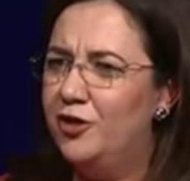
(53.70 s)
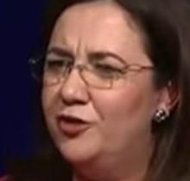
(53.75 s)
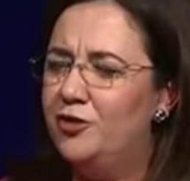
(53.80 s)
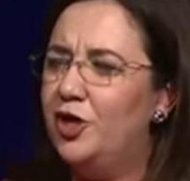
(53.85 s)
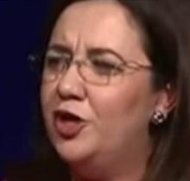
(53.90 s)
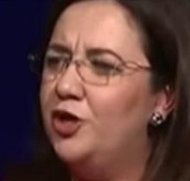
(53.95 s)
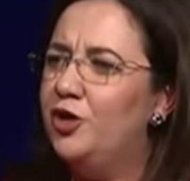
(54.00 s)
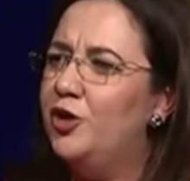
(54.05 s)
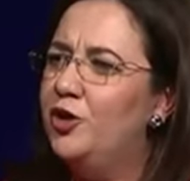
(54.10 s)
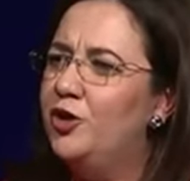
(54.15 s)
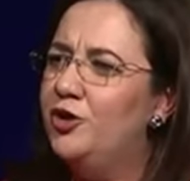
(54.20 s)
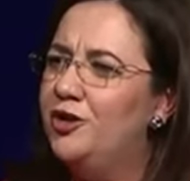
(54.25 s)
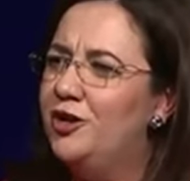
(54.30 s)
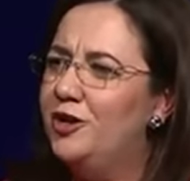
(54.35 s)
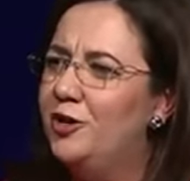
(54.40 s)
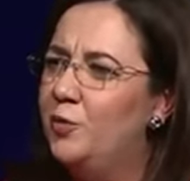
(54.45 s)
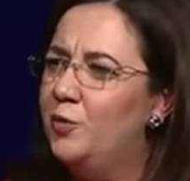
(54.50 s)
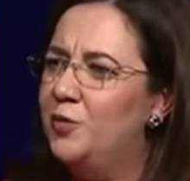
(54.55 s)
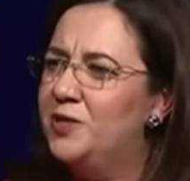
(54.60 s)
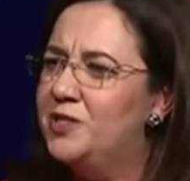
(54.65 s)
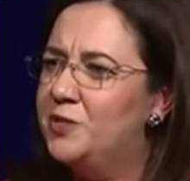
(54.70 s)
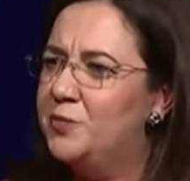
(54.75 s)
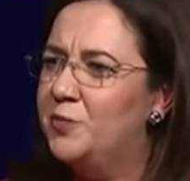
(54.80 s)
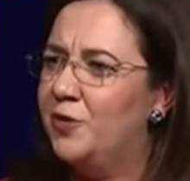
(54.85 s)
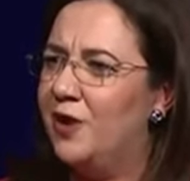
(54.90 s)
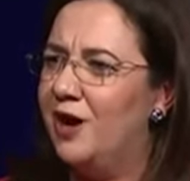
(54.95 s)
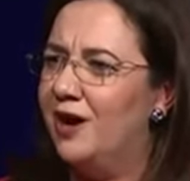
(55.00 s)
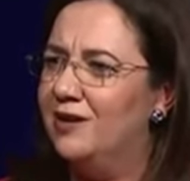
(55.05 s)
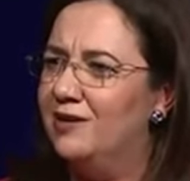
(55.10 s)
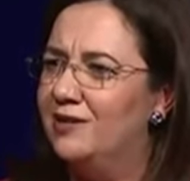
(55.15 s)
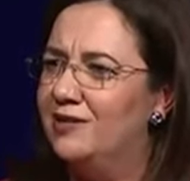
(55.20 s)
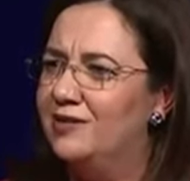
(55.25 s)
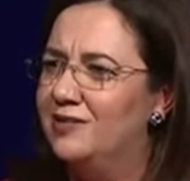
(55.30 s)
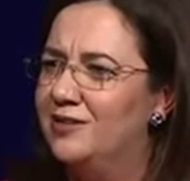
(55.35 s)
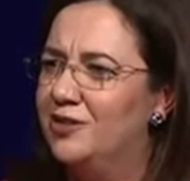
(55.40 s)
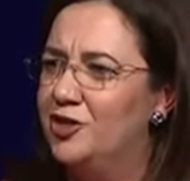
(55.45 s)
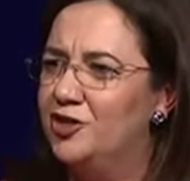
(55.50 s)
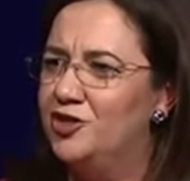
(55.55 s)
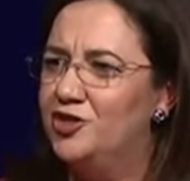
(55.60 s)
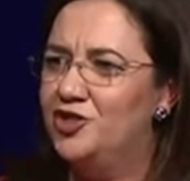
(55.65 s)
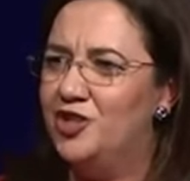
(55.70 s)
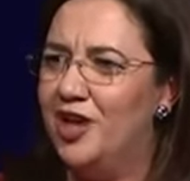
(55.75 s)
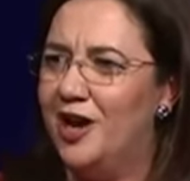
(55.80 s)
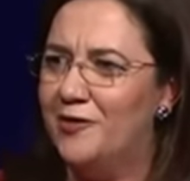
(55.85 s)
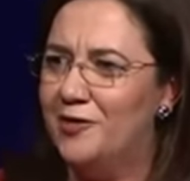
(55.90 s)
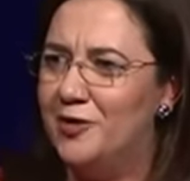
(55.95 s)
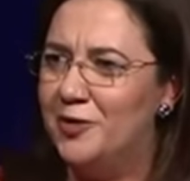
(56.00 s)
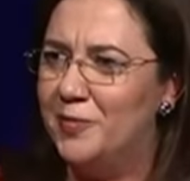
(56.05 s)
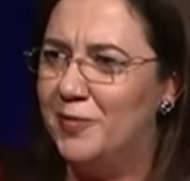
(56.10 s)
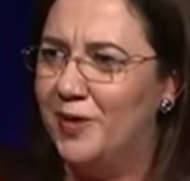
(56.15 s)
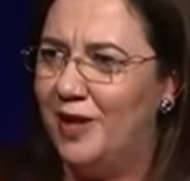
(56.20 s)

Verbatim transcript: the union whisperer, Jarrod